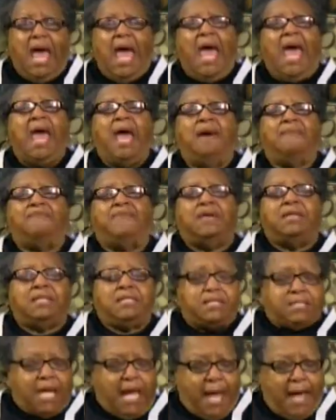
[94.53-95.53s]
Every
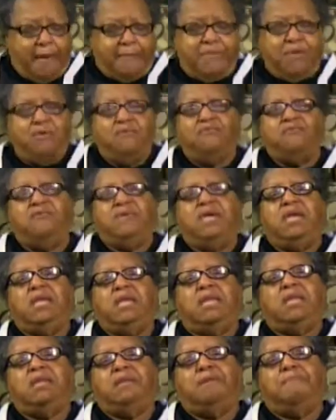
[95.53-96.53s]
time you
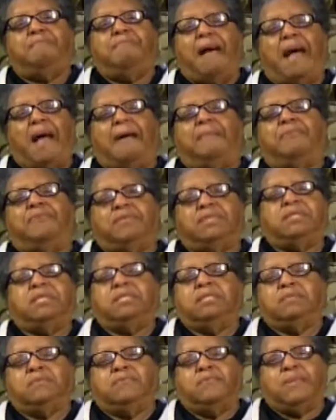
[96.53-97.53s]
read in the Bible,
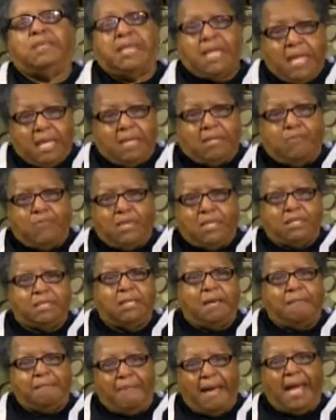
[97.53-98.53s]
Jesus was eating with
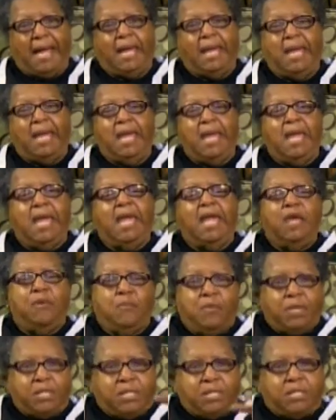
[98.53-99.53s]
somebody. He
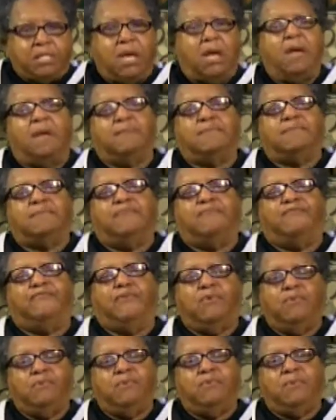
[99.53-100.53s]
was sharing some
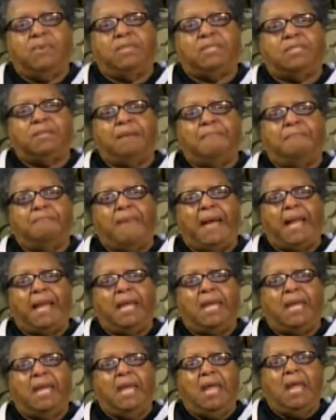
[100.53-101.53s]
food with
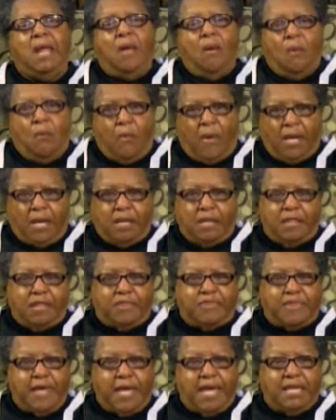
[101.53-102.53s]
somebody. One of the
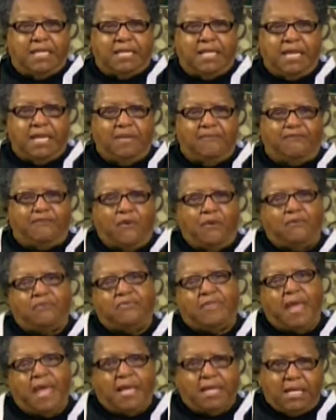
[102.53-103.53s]

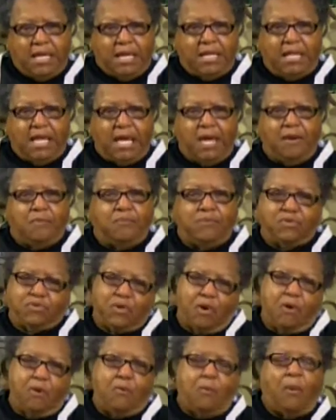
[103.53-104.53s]
first things he did was
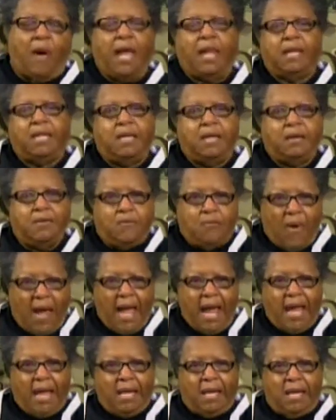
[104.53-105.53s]
turn water into
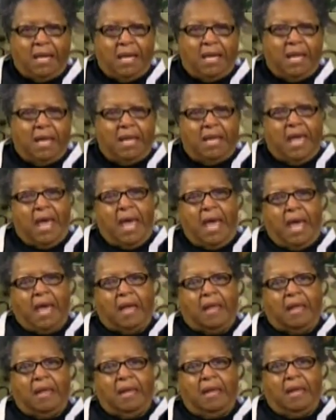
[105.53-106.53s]
wine.
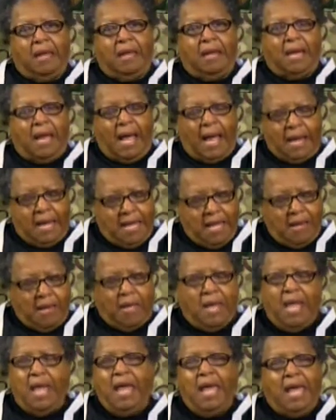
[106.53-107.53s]
Yeah. Now,
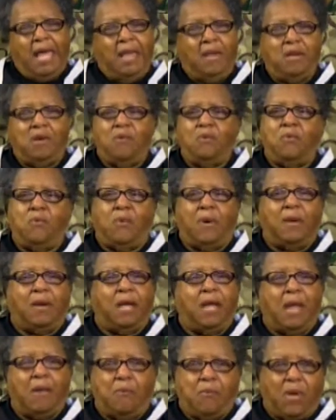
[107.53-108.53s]
he knew what
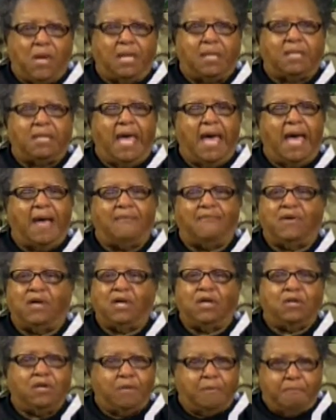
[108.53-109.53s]
it was to have a
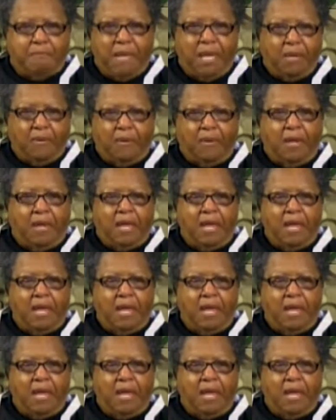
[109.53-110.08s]
good meal.